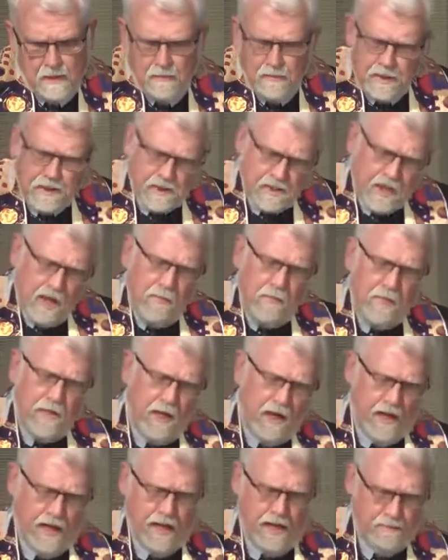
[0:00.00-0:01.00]
But
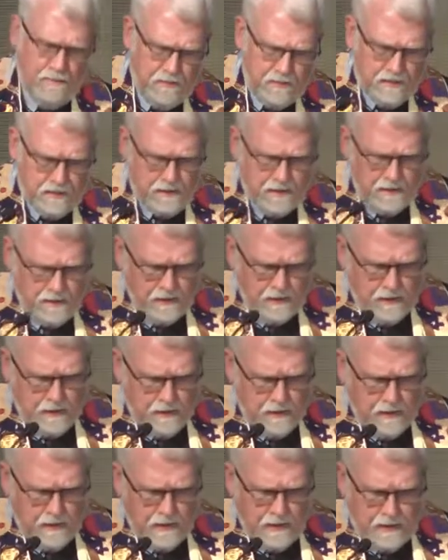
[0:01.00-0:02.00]
sometimes
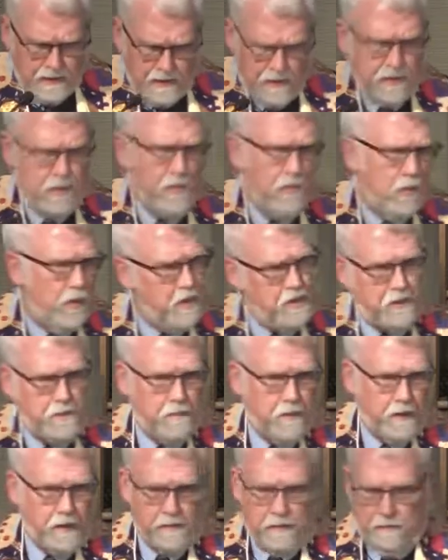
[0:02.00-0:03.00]
there's a
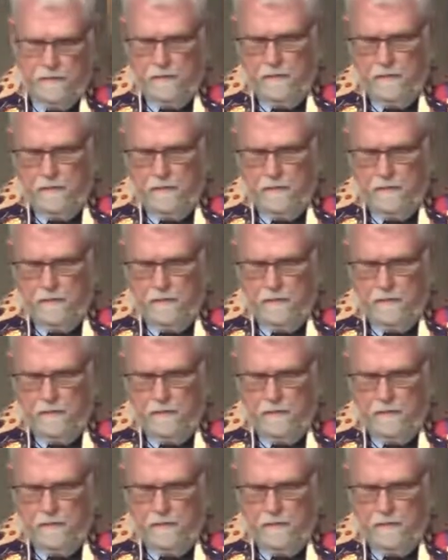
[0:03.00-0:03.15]
whisper.